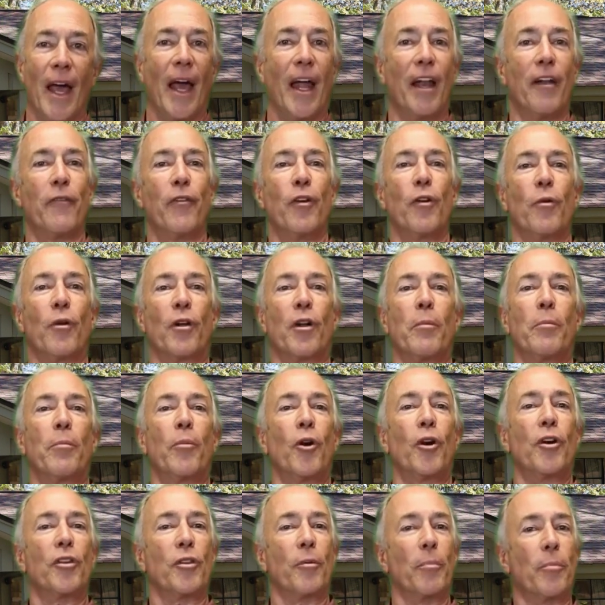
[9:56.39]
And if you want to
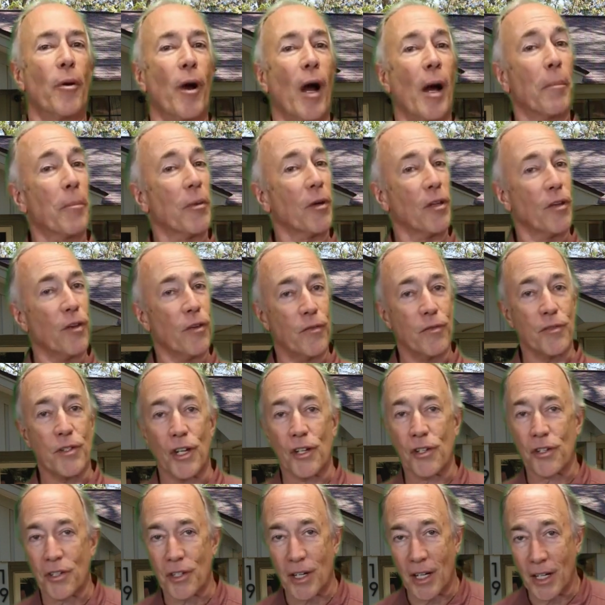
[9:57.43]
book the property you've
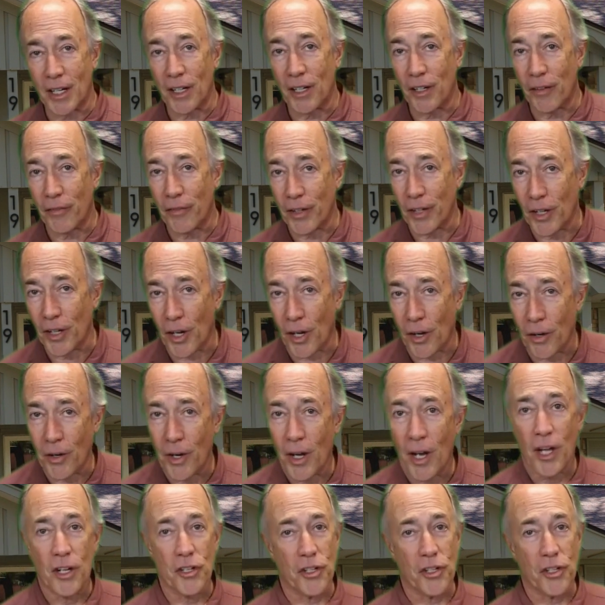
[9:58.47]
just seen in the video,